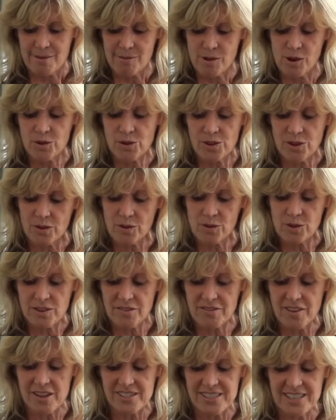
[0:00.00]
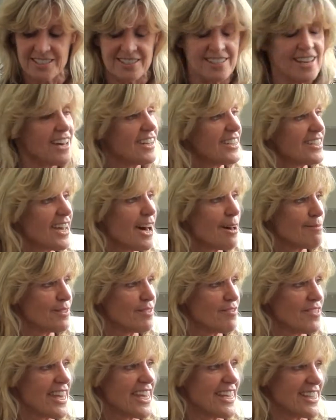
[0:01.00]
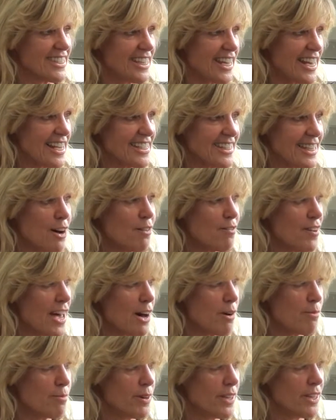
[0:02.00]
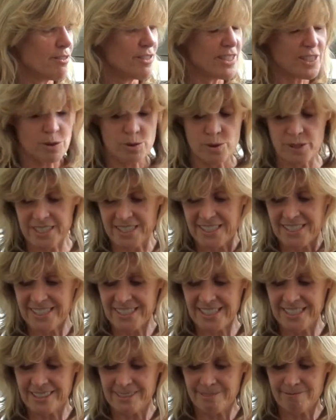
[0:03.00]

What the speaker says: all of those types of things that are self-help resources.